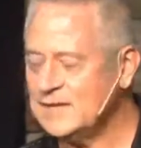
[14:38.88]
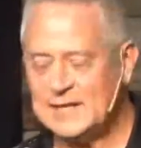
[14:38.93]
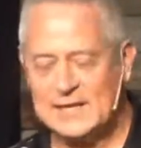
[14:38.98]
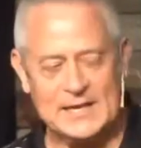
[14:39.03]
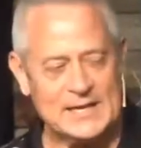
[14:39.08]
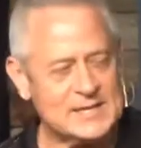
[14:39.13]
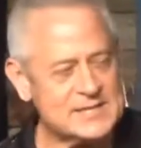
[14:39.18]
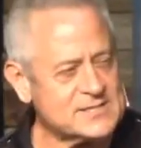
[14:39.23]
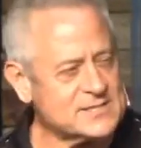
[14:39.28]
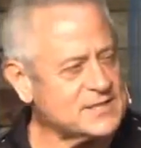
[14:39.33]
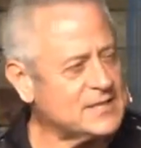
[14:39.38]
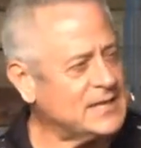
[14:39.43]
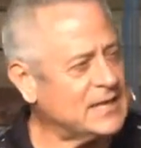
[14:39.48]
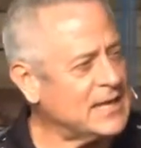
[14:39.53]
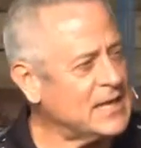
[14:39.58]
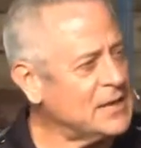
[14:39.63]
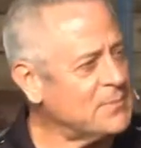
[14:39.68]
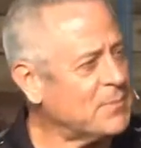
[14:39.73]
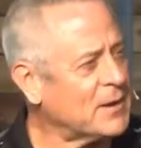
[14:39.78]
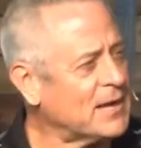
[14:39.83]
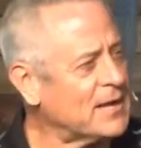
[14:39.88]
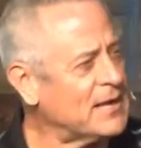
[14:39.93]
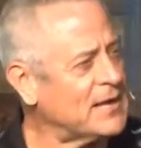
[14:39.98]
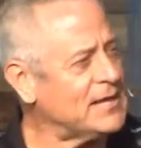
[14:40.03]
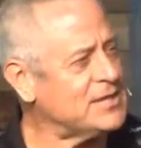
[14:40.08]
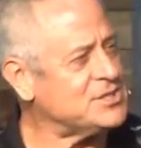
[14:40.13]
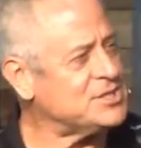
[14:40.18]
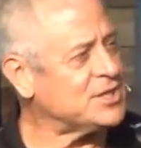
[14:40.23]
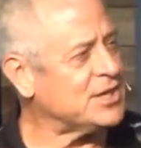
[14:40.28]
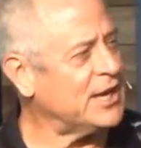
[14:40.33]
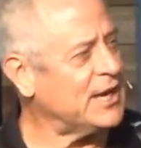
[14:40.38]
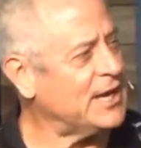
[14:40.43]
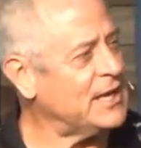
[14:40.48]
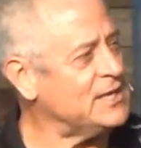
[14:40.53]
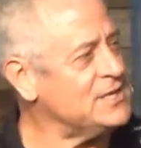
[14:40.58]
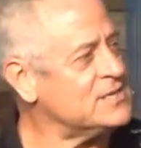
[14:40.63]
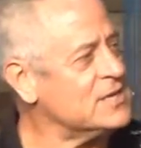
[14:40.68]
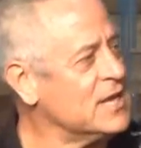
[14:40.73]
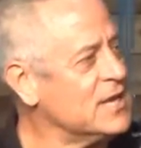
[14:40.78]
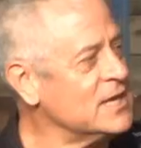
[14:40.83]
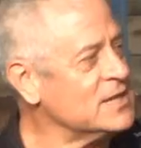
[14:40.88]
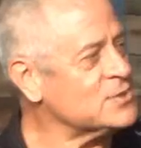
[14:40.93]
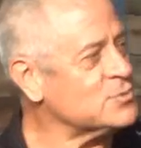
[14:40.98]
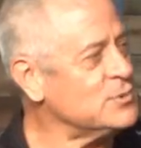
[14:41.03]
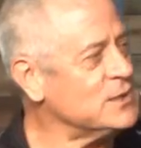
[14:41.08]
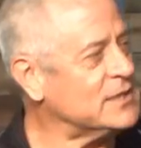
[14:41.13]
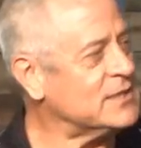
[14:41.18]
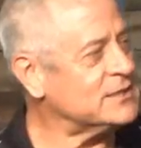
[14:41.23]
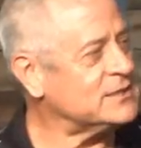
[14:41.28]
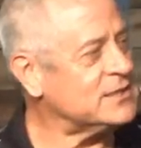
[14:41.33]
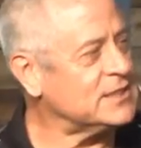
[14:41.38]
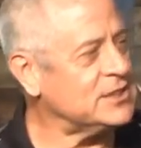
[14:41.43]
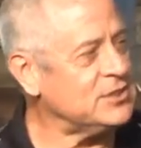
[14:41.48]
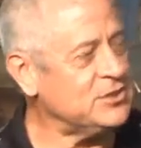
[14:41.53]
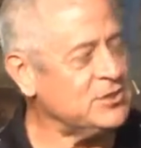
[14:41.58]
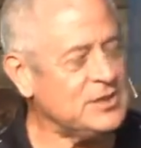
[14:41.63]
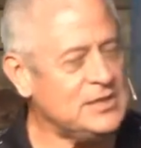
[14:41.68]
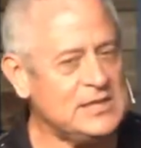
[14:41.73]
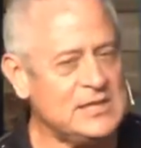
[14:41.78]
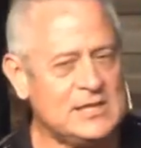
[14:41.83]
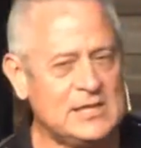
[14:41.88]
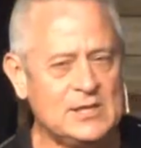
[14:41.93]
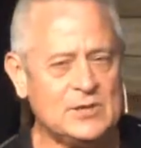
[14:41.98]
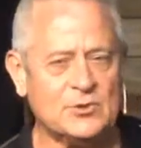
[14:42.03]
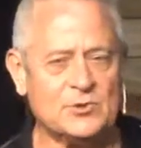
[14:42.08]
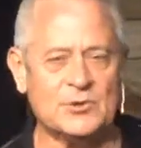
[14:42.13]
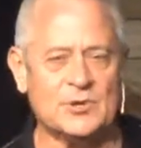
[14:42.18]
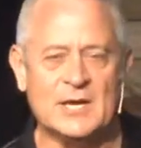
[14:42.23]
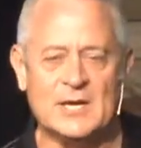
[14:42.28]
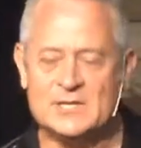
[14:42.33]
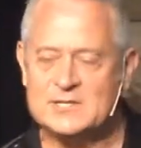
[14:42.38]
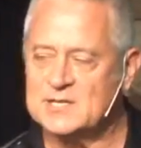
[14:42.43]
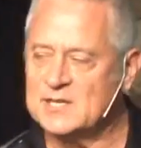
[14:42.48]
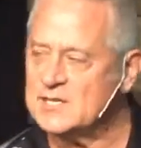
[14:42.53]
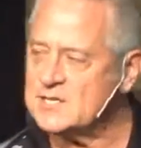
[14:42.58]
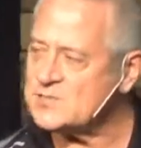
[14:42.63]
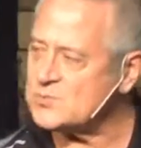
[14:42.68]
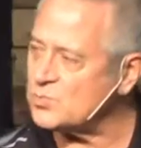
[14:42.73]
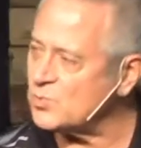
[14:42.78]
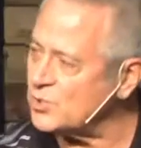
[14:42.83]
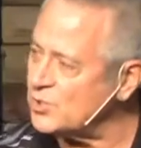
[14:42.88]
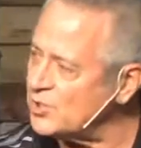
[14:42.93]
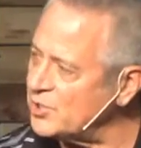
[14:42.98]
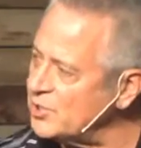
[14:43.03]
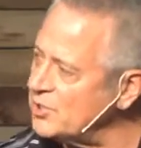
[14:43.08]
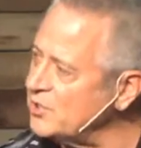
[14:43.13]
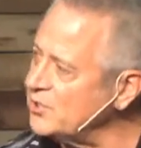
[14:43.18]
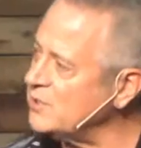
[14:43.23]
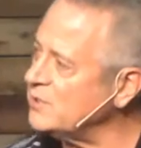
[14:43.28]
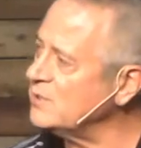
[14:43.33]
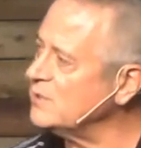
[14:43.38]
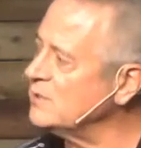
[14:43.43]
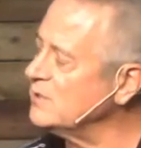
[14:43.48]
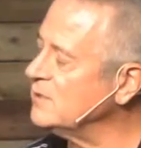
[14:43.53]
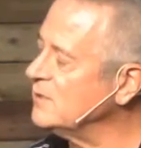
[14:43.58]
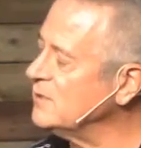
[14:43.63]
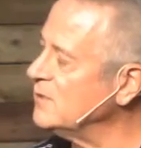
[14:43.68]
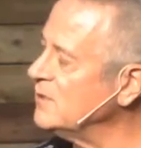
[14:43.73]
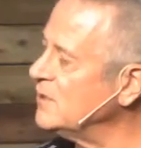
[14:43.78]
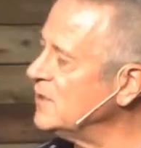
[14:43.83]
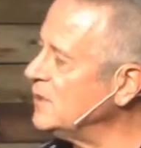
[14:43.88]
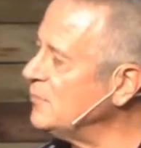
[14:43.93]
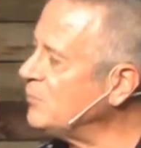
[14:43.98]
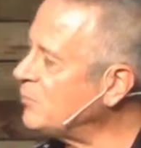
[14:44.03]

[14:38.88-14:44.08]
And it's a day by day change as we continue to yield to his word and